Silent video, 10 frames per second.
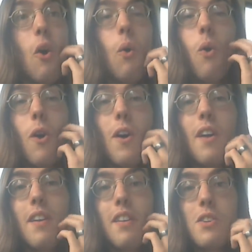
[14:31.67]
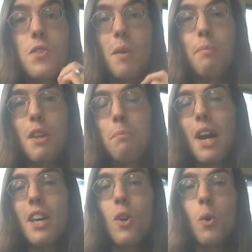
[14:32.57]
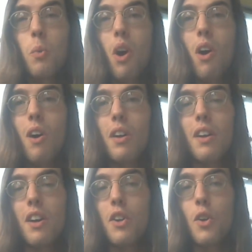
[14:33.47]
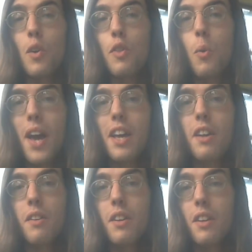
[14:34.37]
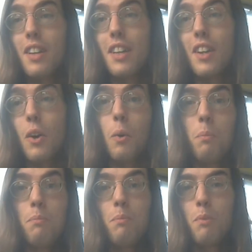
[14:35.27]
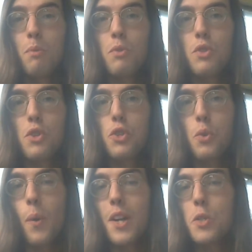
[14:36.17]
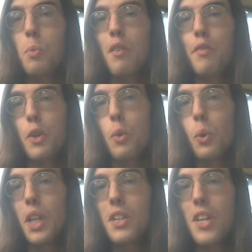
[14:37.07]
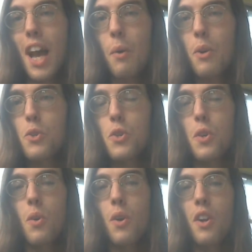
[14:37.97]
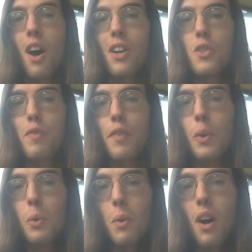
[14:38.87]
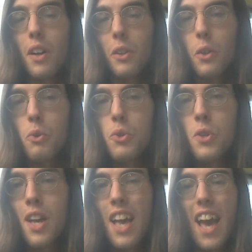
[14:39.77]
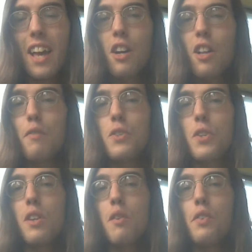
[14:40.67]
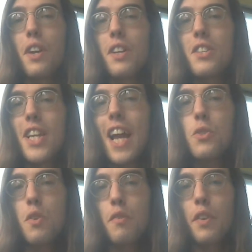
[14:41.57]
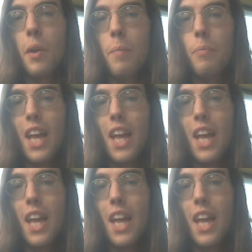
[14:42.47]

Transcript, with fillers: Or something might go wrong, an earthquake, you know, destroys one of the cooling towers or, or knocks a fuel rod loose, and all of a sudden you've got a catastrophe.